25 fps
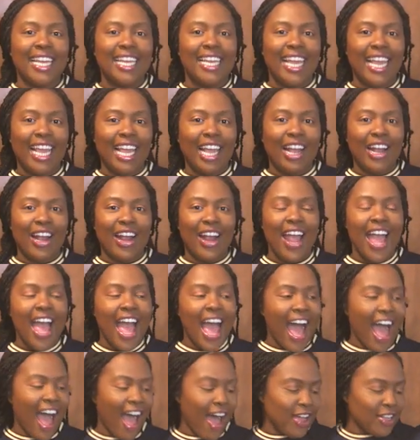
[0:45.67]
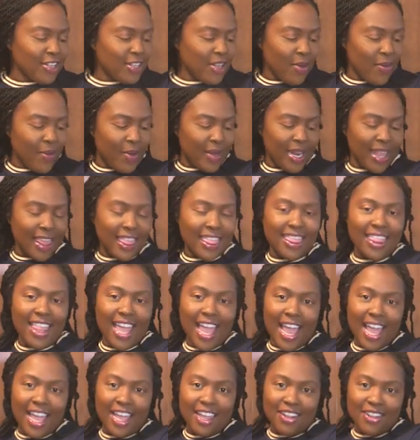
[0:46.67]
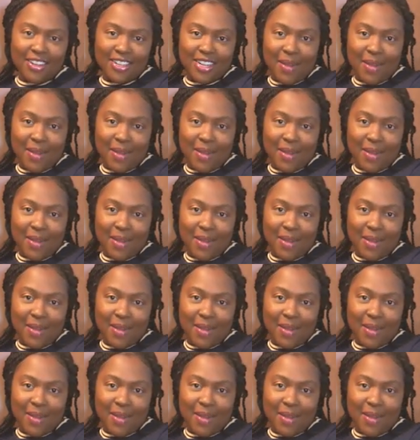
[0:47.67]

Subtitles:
gear. I also want to thank, you